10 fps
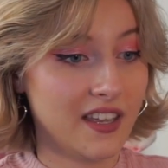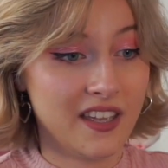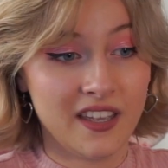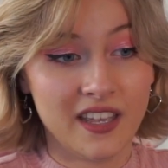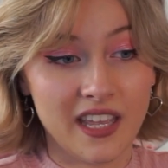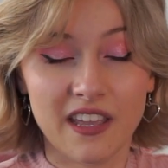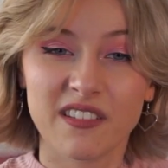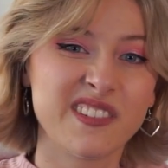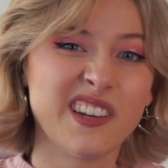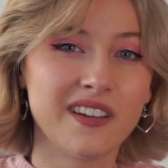
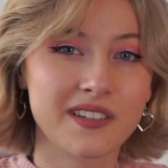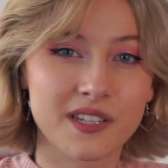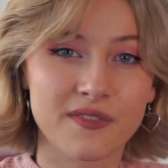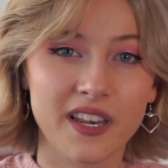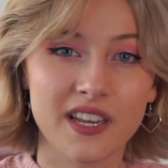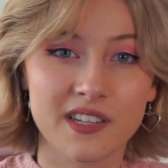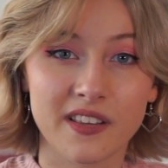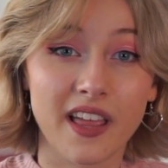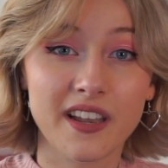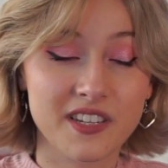If not, just finish
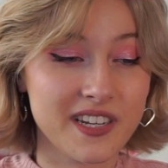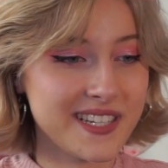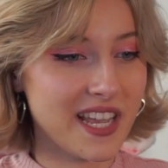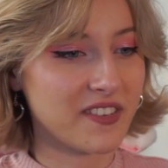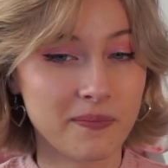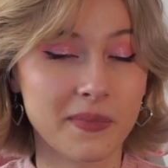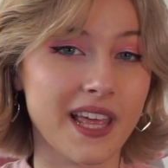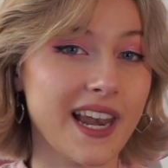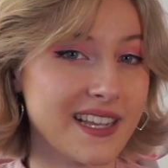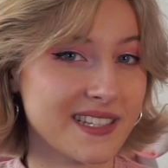on that G7. But
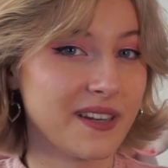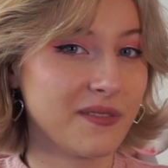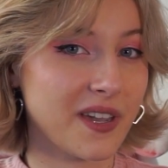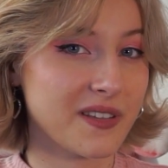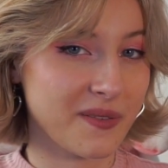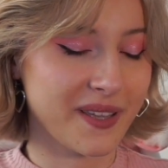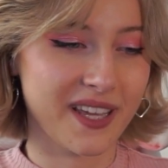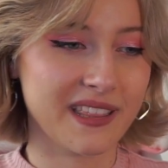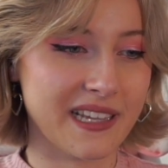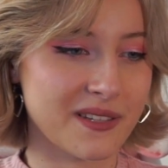that last line will go something
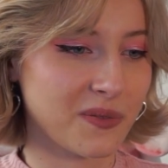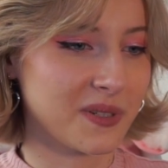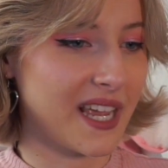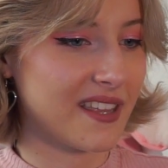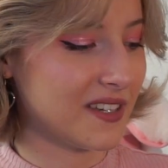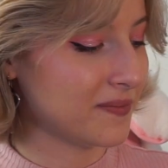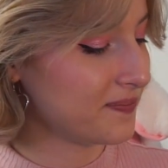like this all together.